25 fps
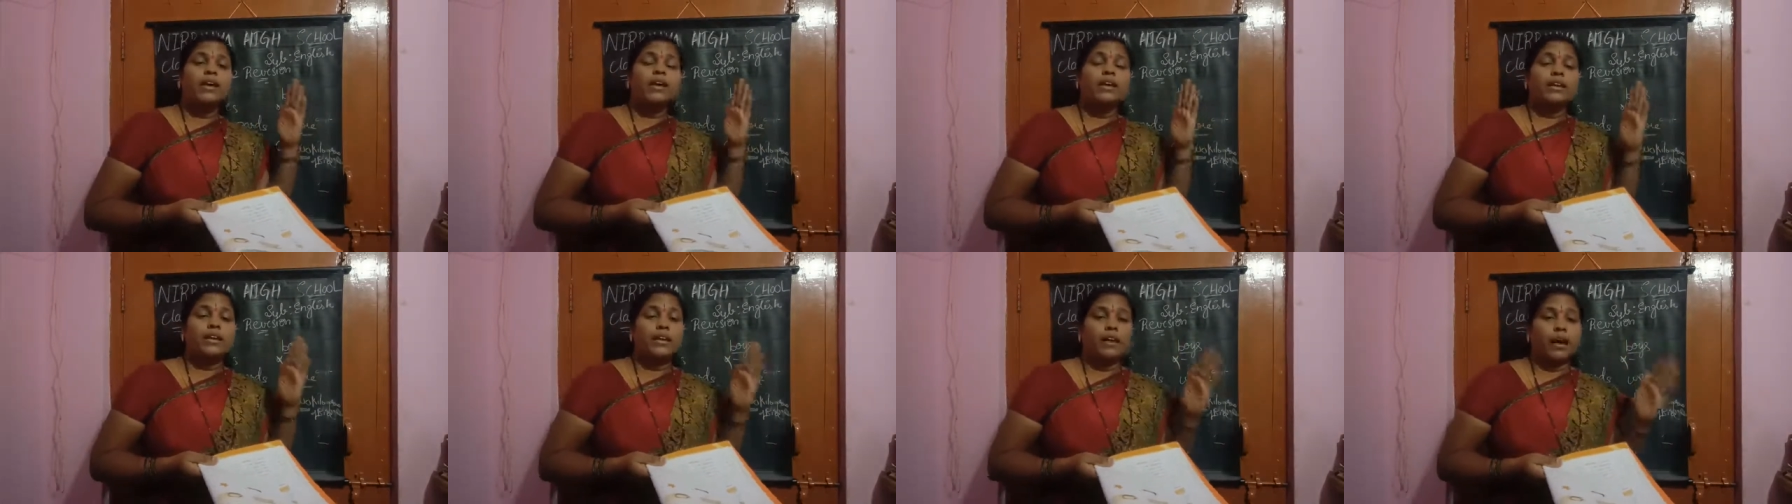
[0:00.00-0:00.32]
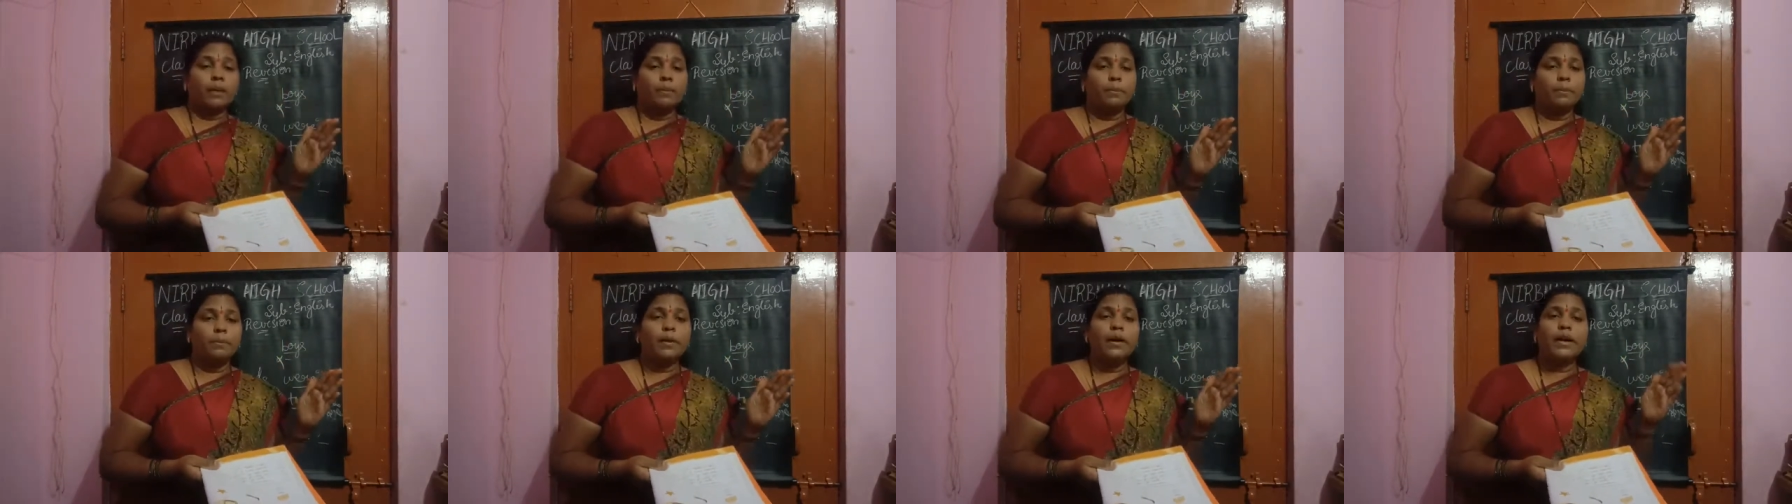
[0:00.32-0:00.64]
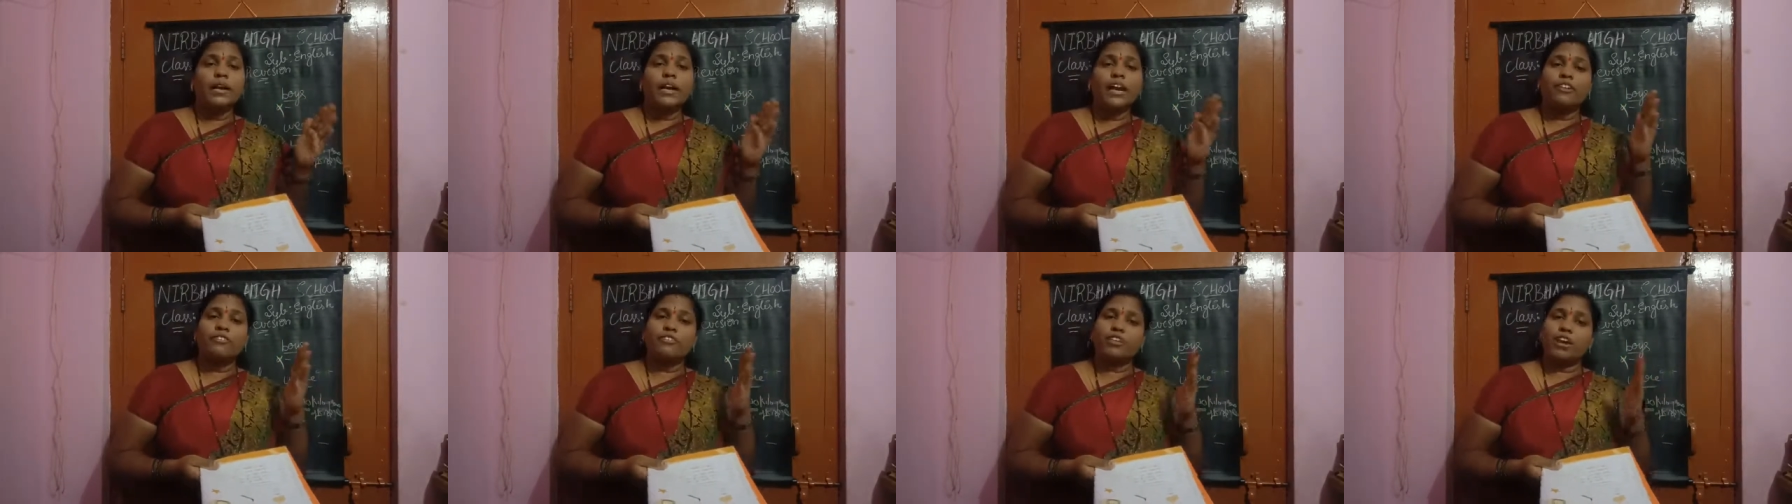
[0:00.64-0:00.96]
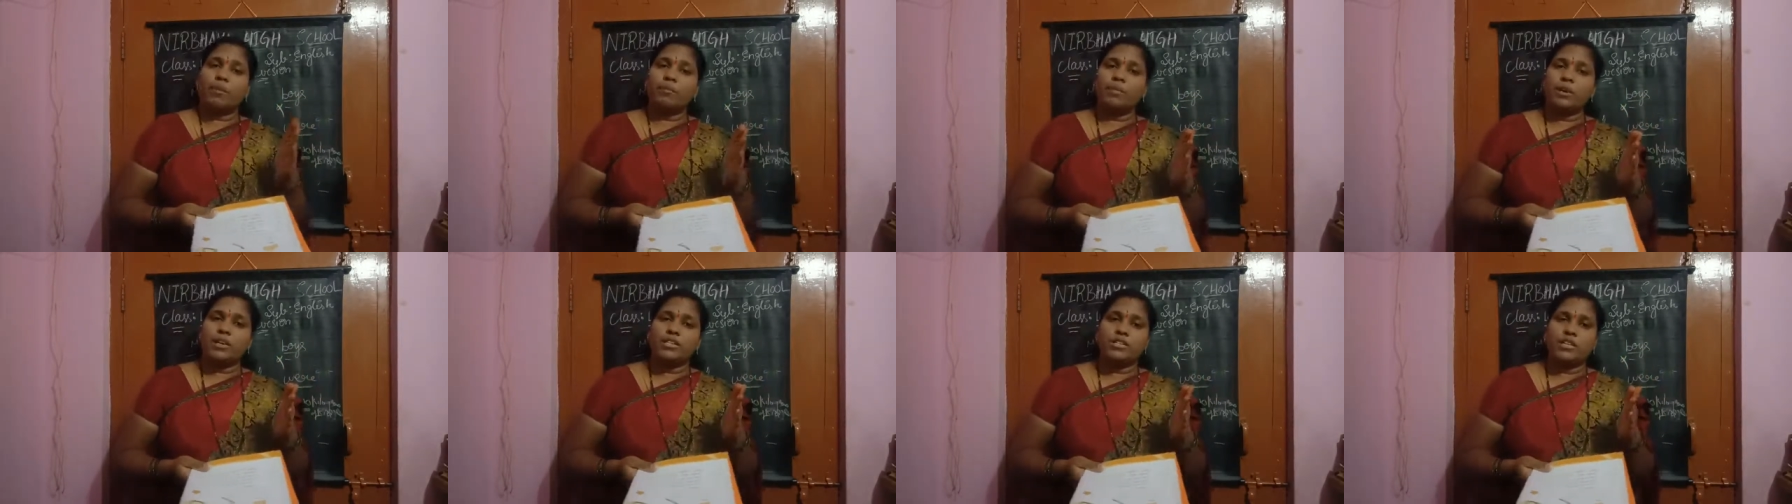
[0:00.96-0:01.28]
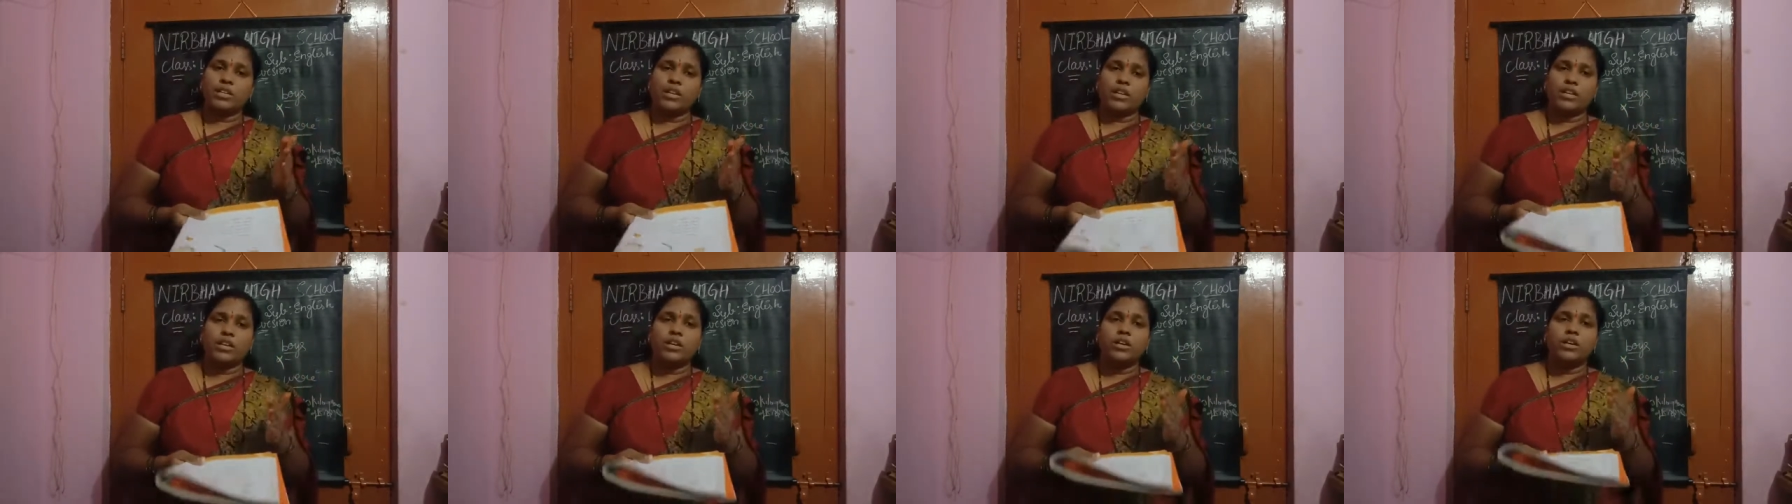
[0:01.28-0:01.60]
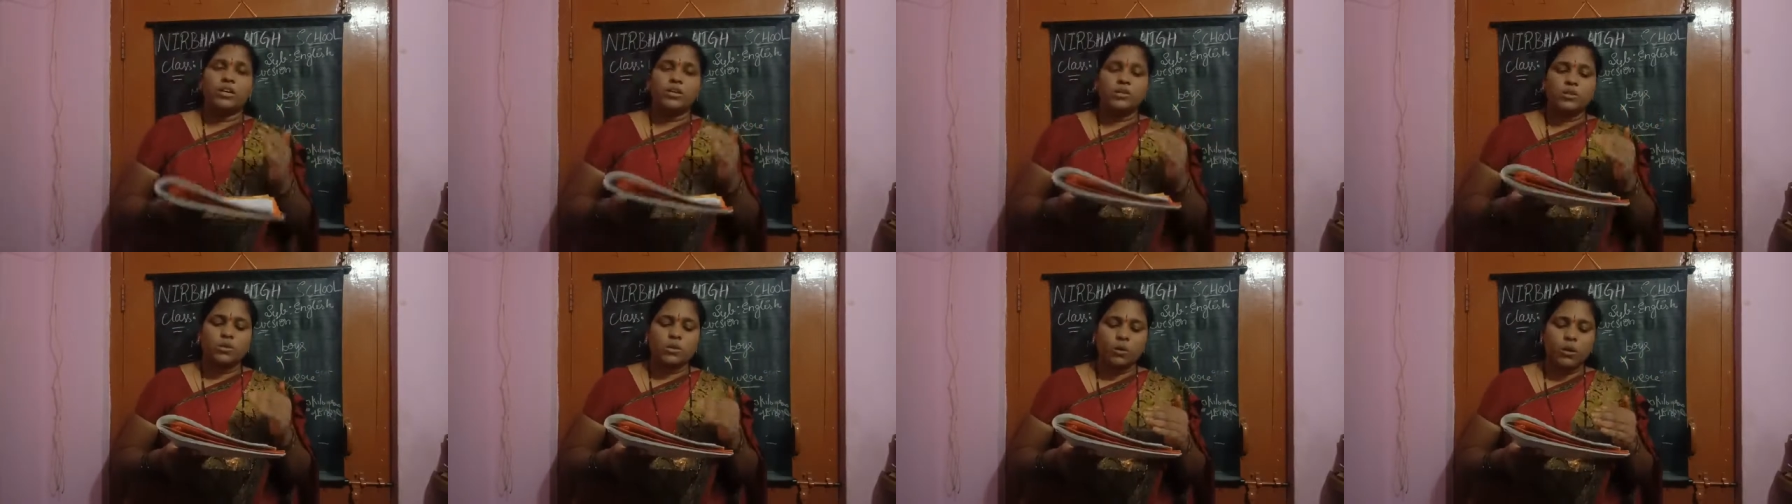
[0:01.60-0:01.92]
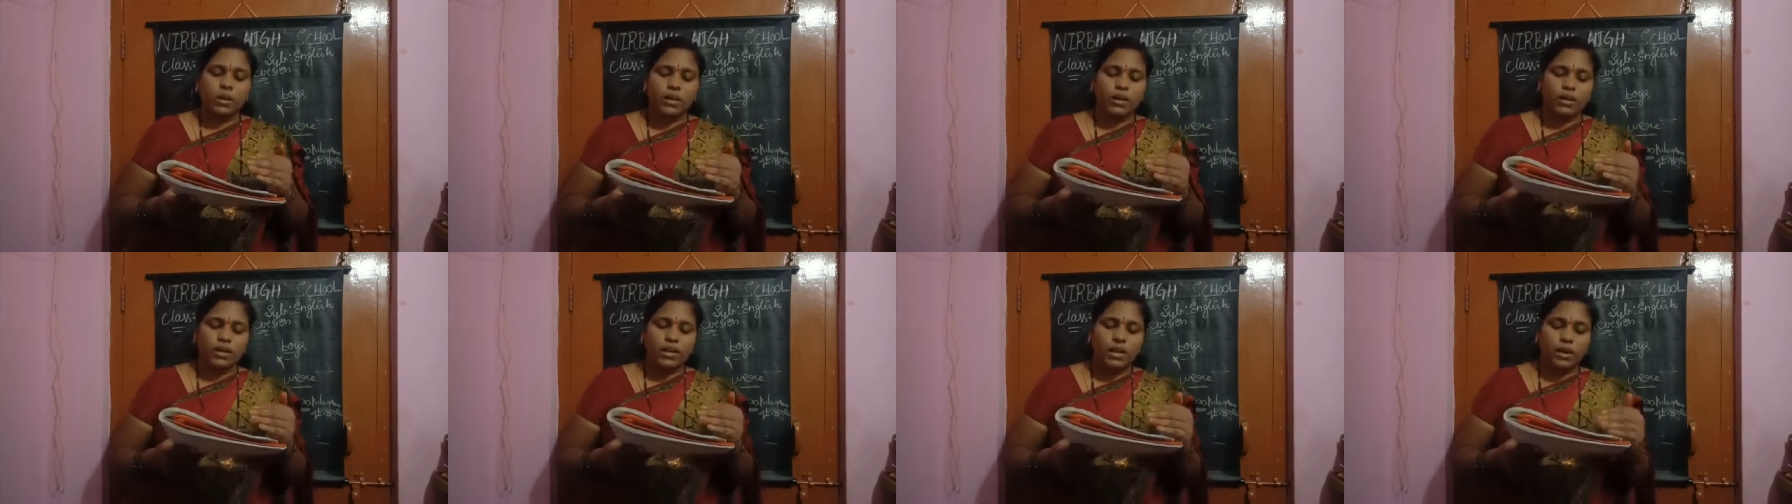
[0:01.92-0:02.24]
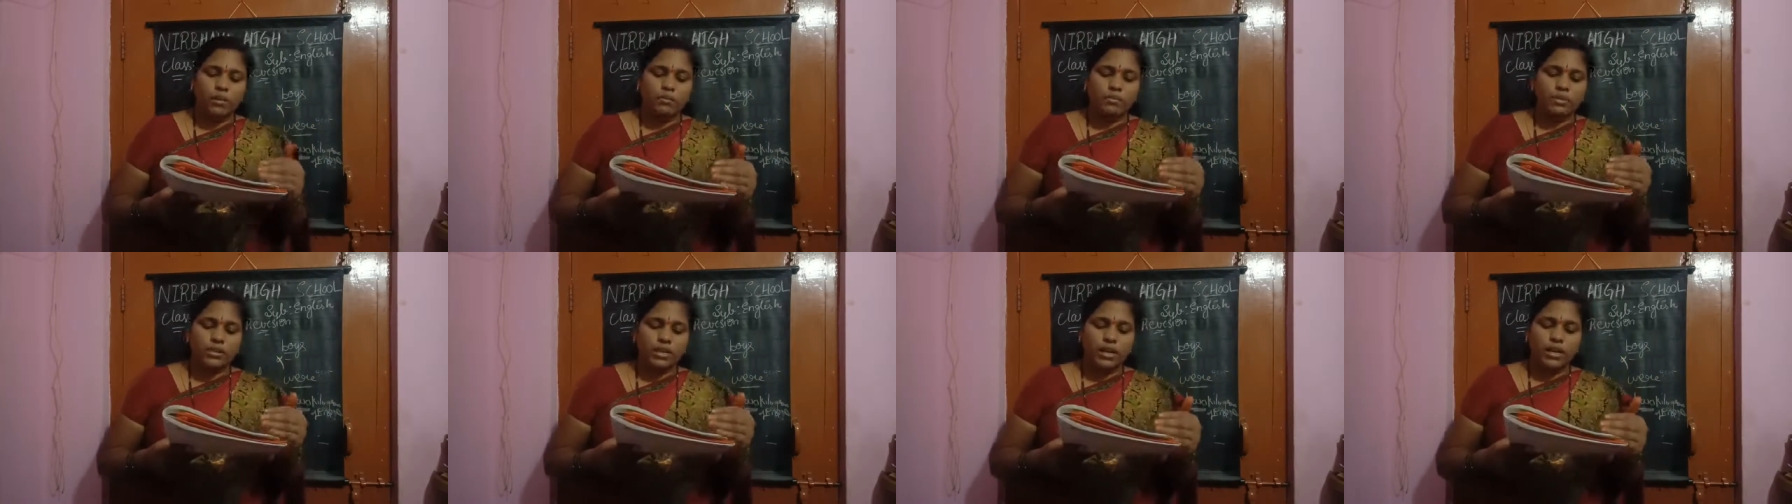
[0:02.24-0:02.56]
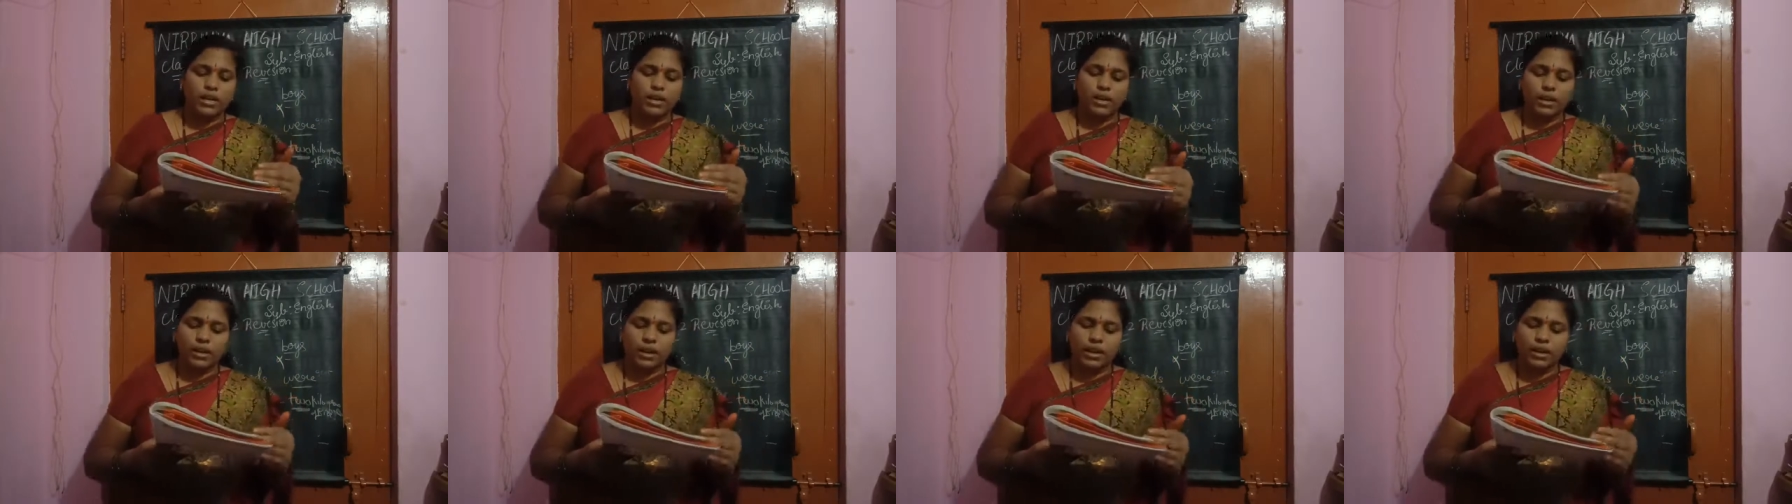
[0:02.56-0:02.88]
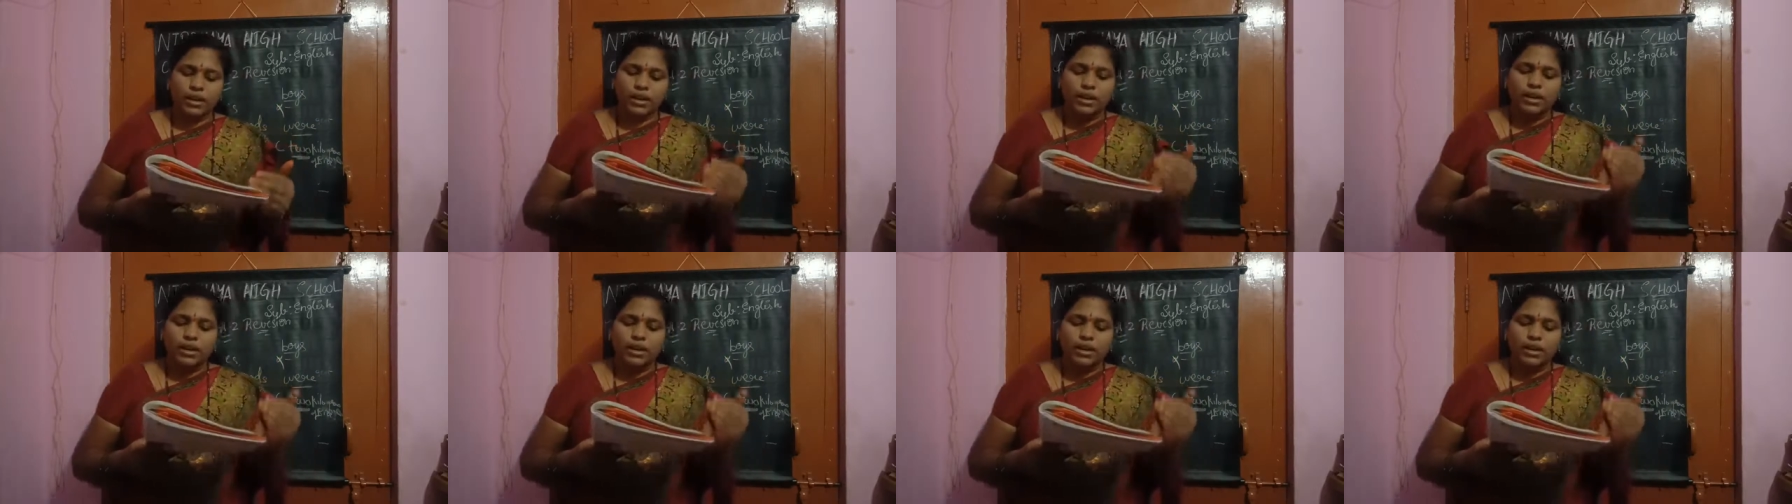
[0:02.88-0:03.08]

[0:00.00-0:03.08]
number and we are measuring so it comes under an